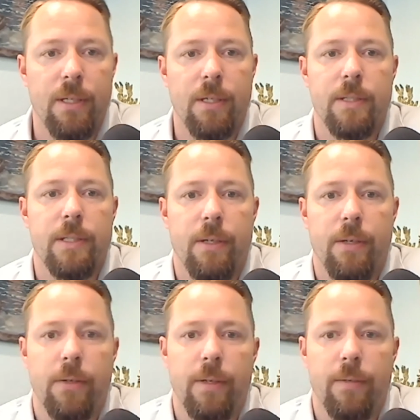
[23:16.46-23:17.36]

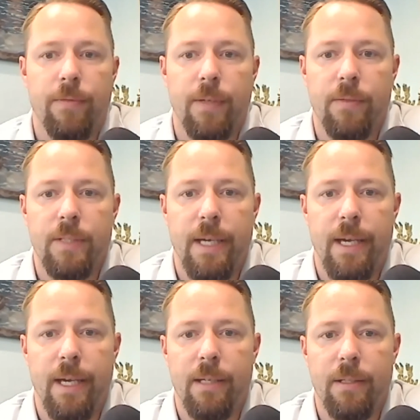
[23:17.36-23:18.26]
So if
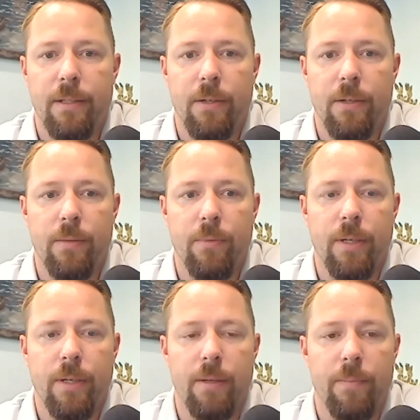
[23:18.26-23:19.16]
say, in
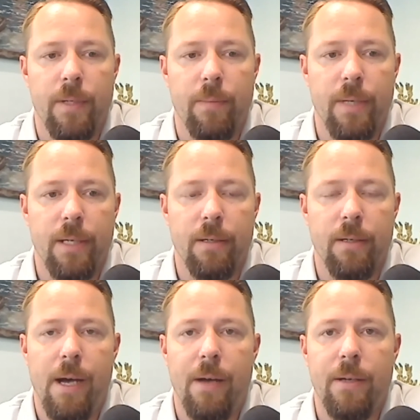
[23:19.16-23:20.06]
one of the bigger
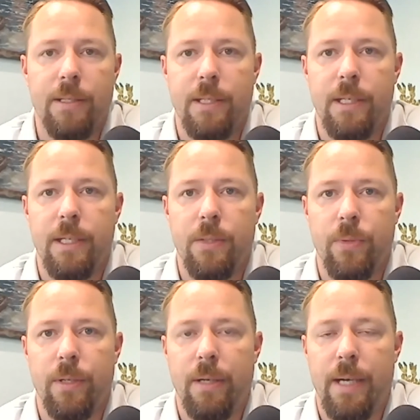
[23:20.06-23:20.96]
crowded cities
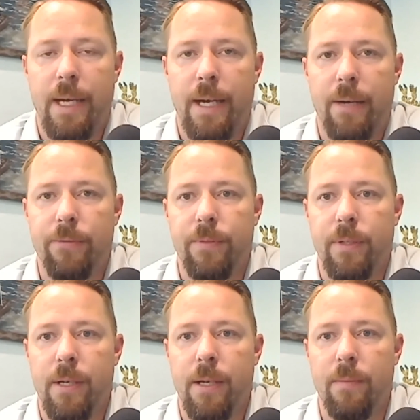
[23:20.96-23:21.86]
where you have a
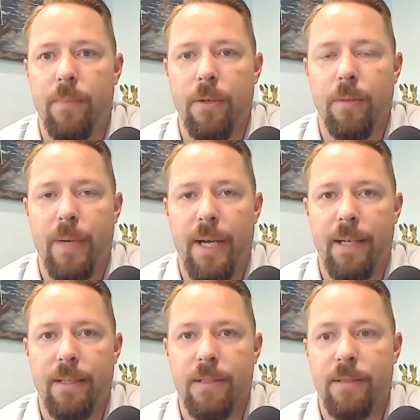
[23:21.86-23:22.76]
lot of
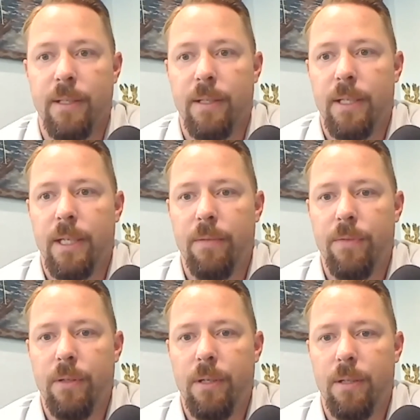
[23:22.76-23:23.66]
motorbikes, if
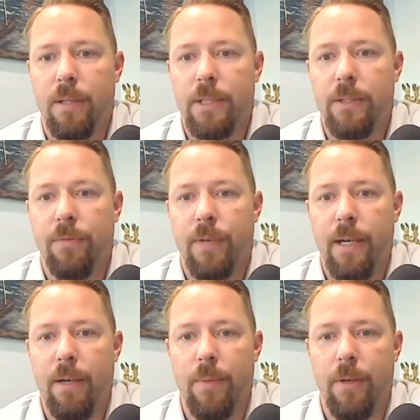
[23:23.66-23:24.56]
you could
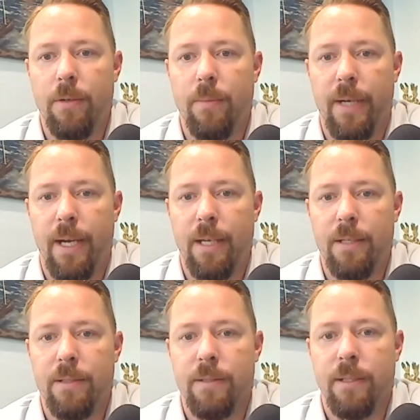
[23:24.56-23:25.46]
electrify your
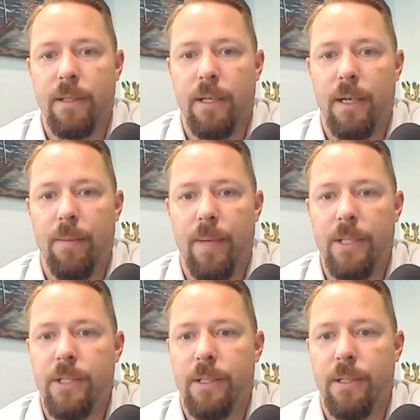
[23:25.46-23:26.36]
motorbikes,
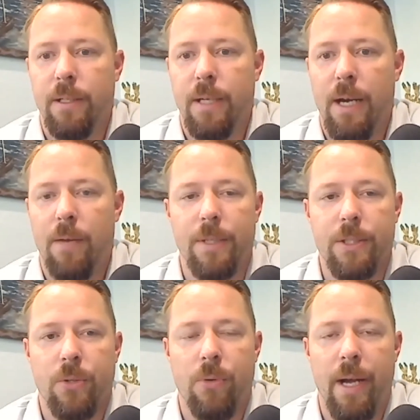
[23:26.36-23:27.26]
imagine how
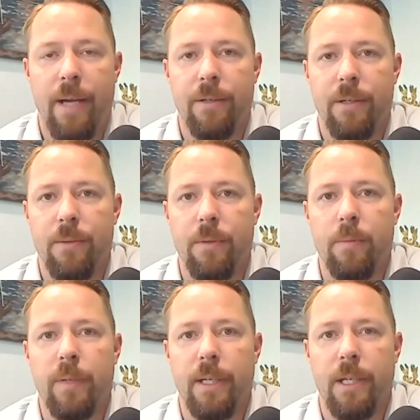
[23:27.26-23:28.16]
much quieter it would
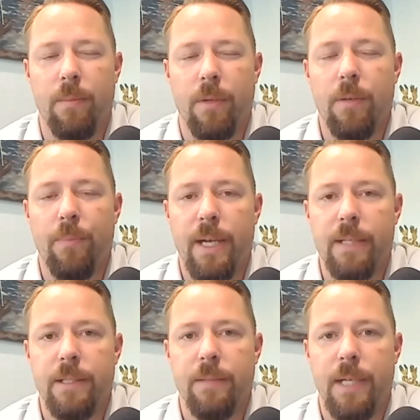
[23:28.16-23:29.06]
be. And
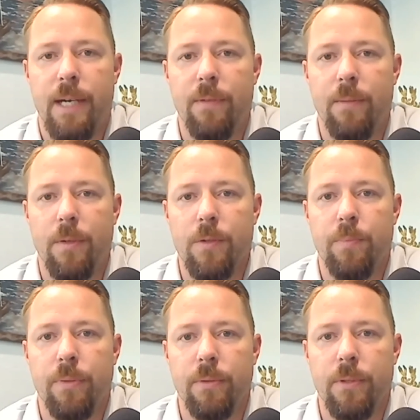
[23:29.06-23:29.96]
motorbikes seem to have the most
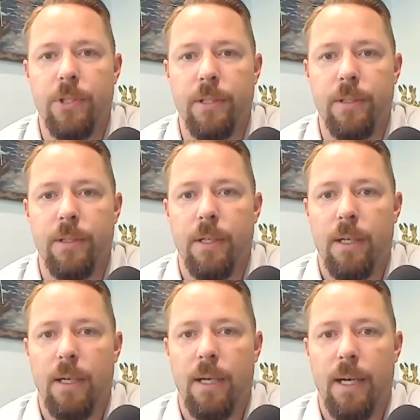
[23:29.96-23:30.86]
pollution,
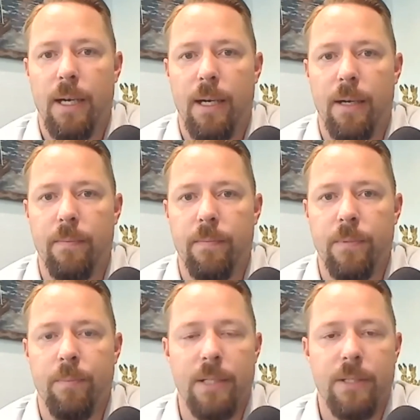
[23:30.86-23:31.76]

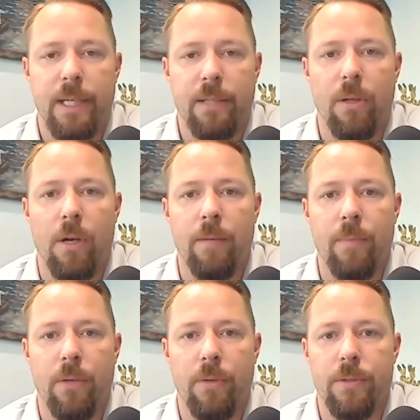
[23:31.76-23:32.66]
much like
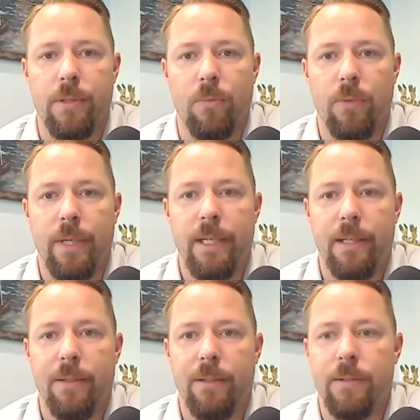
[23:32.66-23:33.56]
lawnmowers and weed
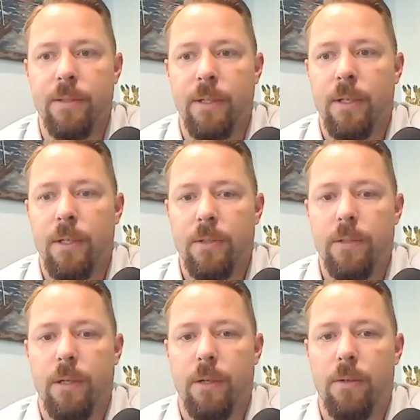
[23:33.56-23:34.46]
eaters.
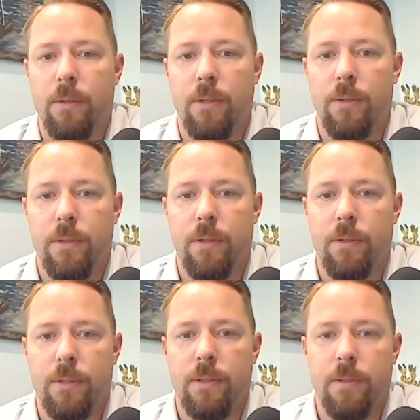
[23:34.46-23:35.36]
So
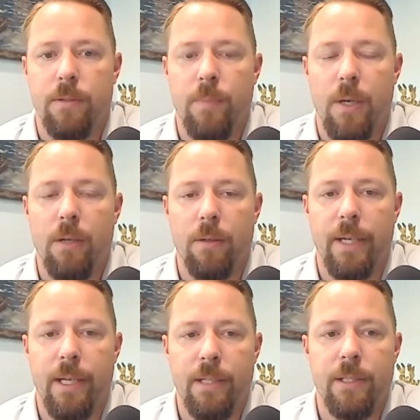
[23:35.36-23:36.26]
those smaller
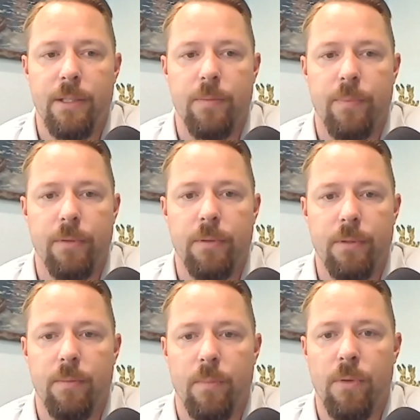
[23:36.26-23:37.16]
engines
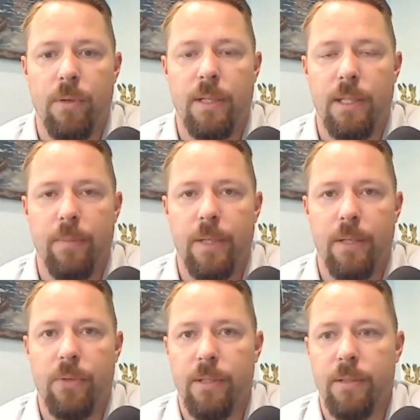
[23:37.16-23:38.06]
pollute more than the
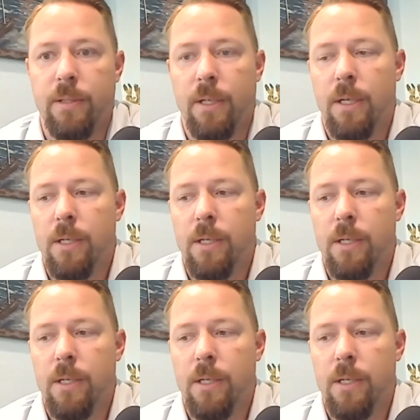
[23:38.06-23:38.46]
bigger ones.